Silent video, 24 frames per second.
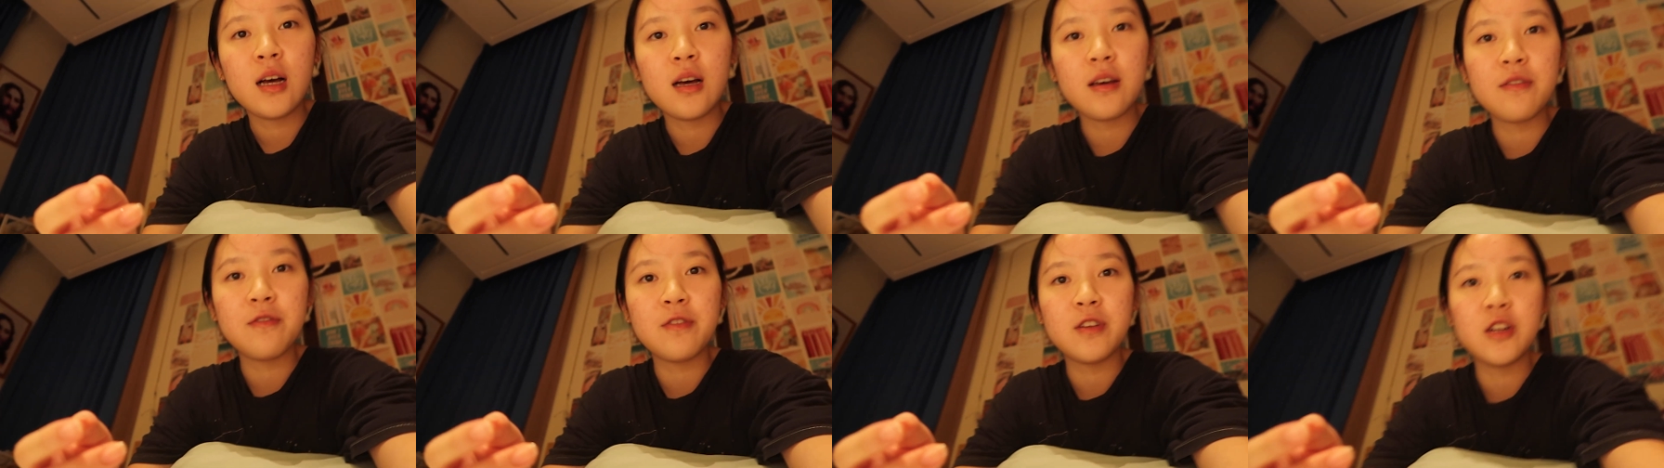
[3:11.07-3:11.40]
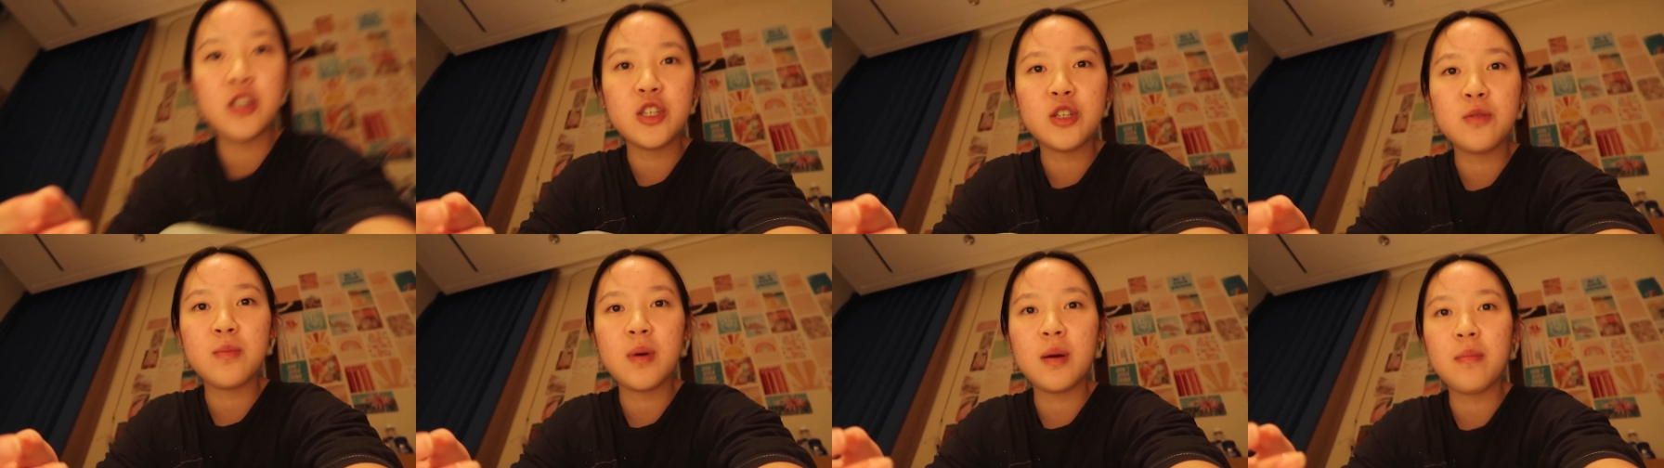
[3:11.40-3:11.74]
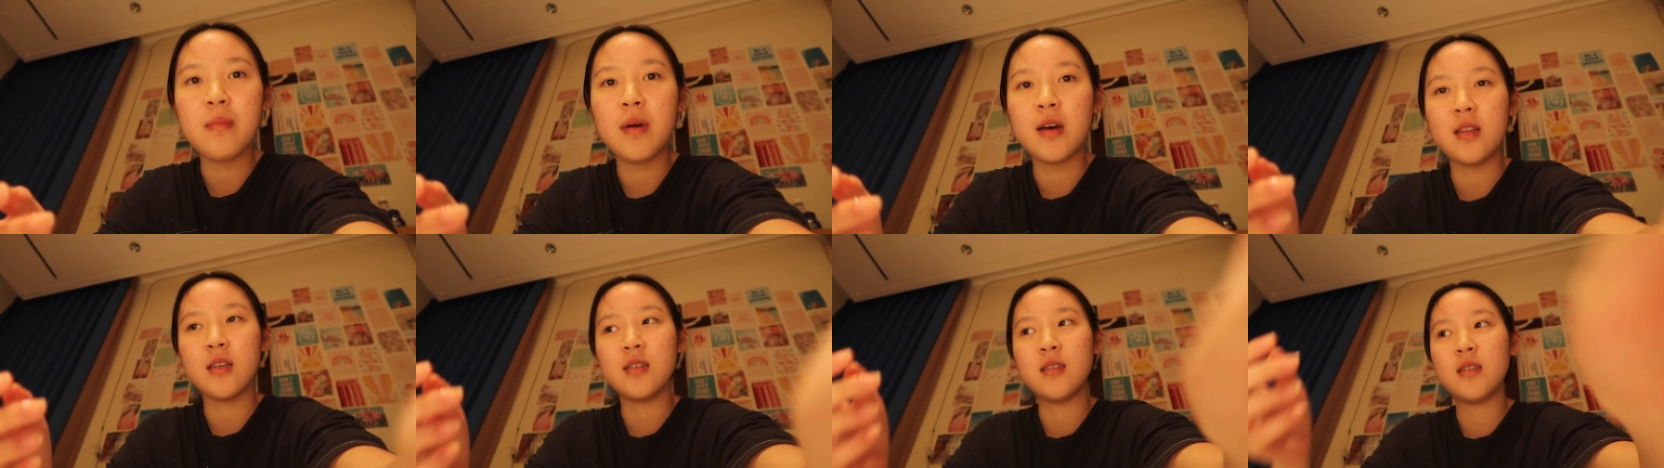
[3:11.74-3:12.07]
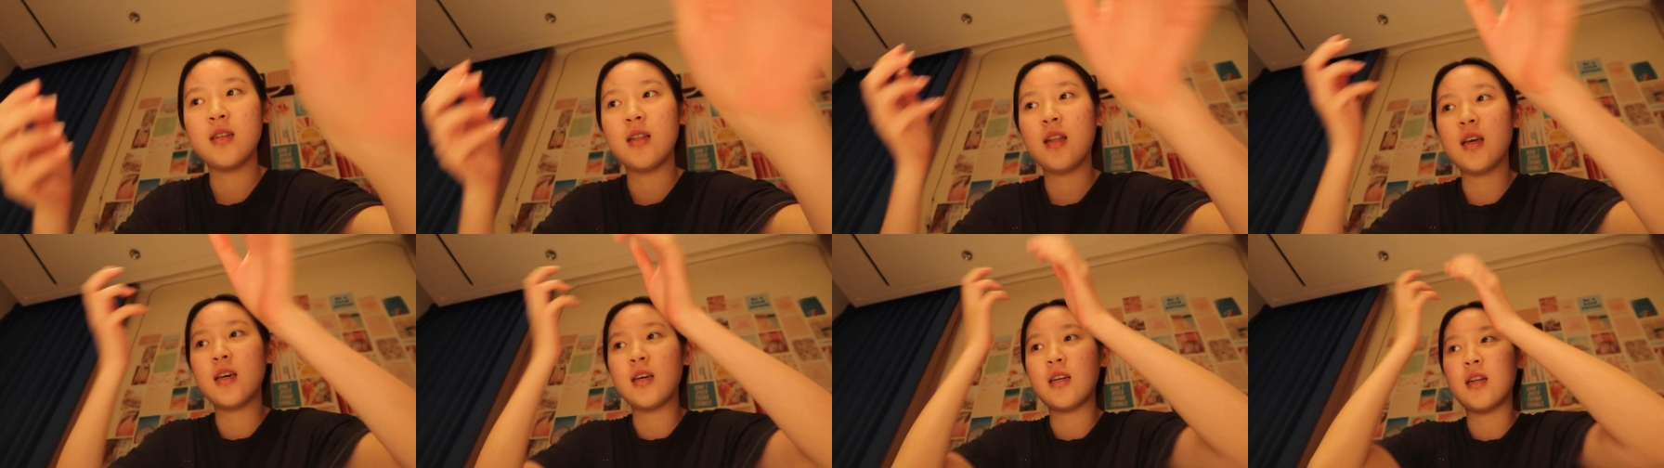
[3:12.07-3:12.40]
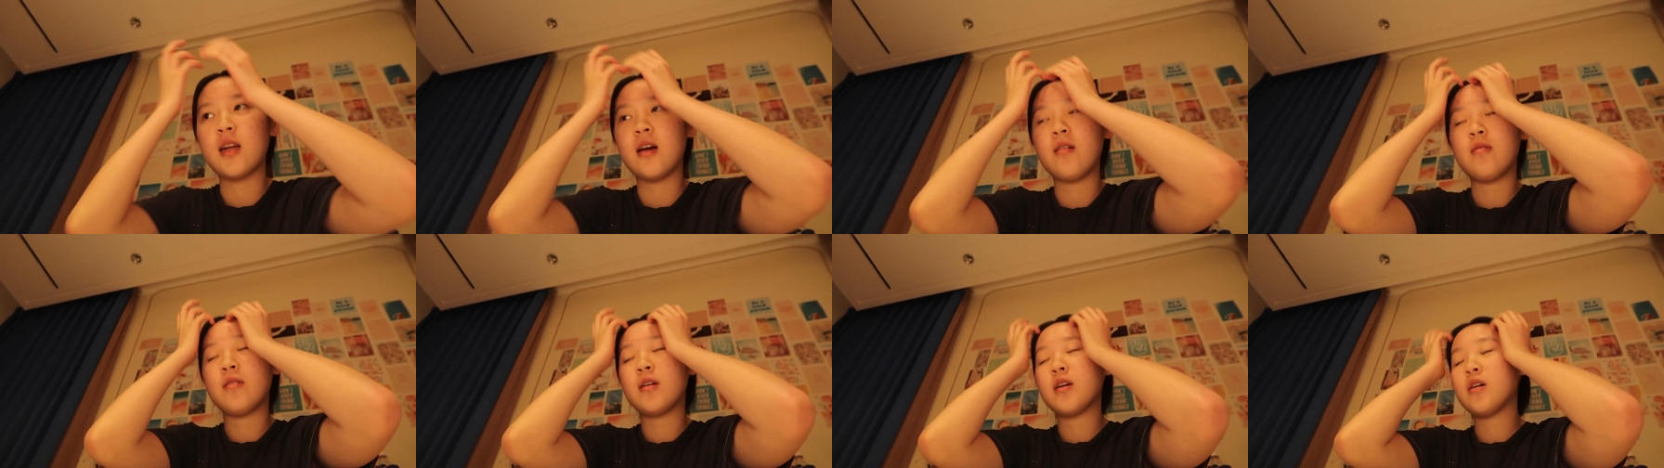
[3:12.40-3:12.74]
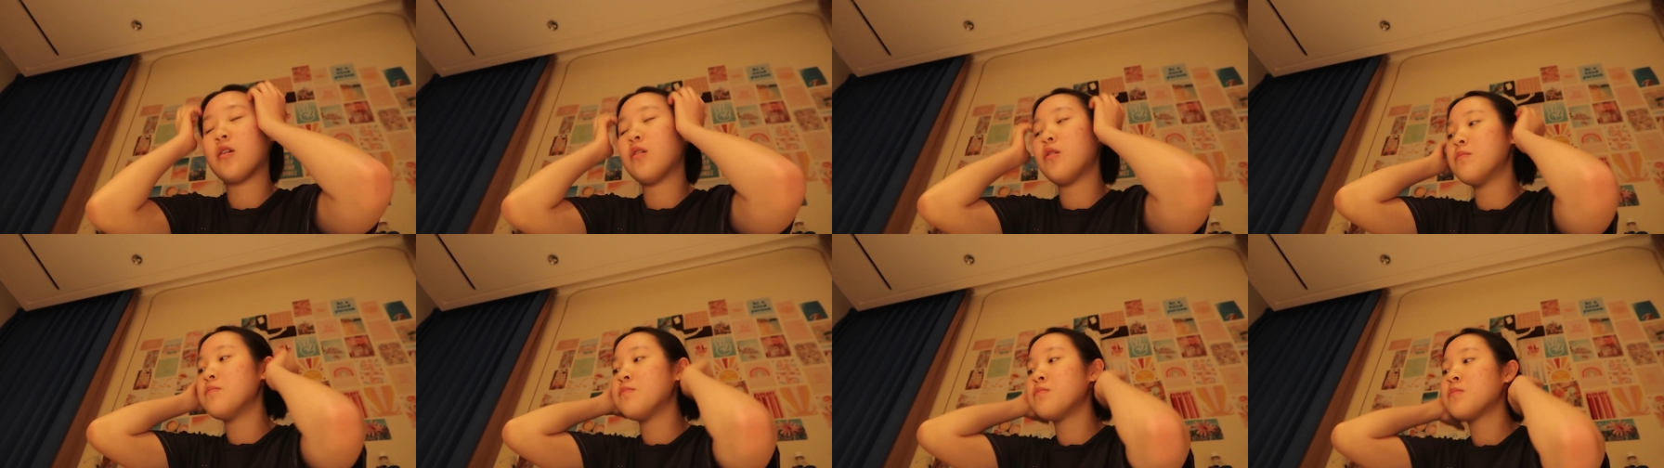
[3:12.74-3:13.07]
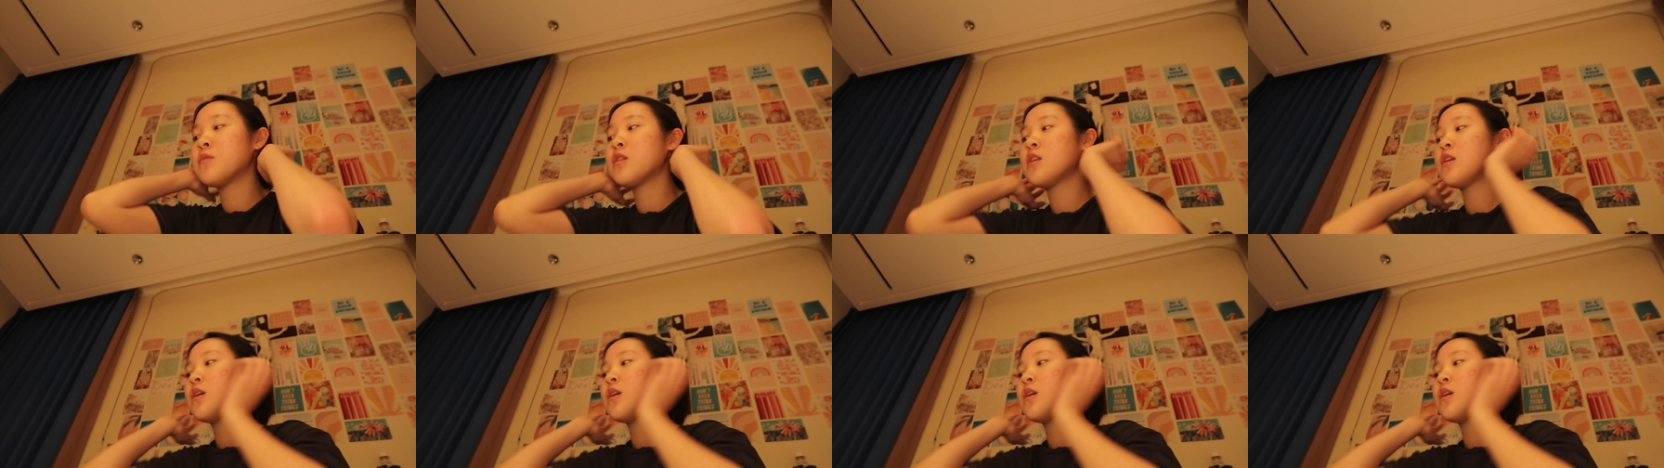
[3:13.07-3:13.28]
I finished my math lesson like an hour ago